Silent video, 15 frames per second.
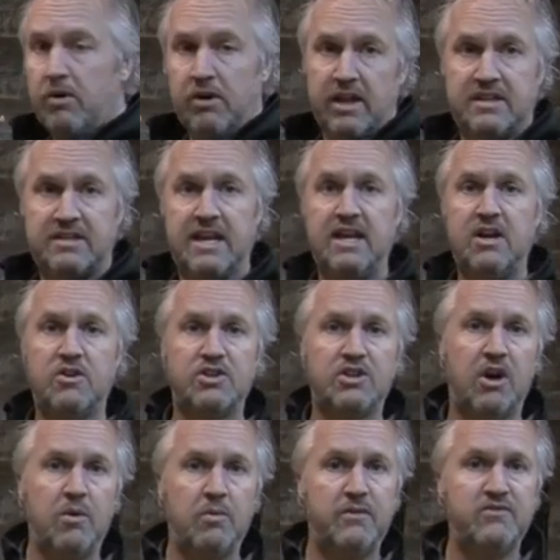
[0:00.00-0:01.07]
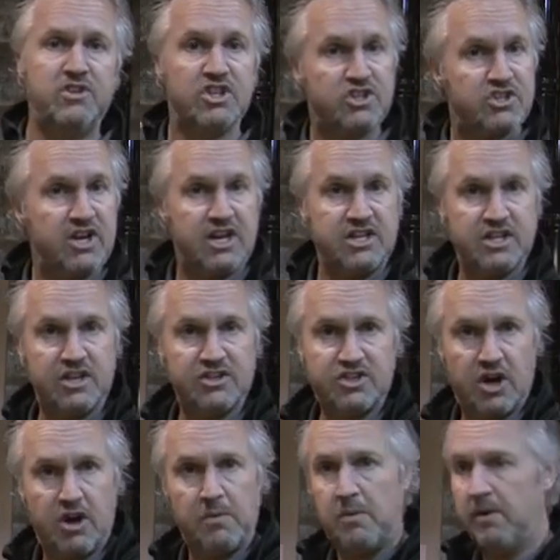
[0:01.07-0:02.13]
we're in our Dandenong showroom. We've just changed our
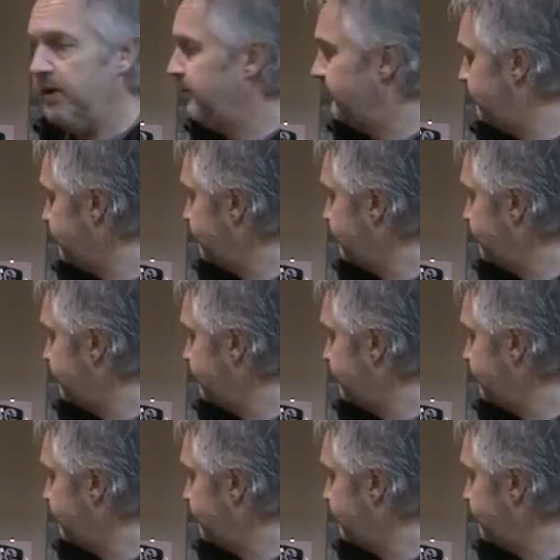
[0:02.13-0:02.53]
showroom around.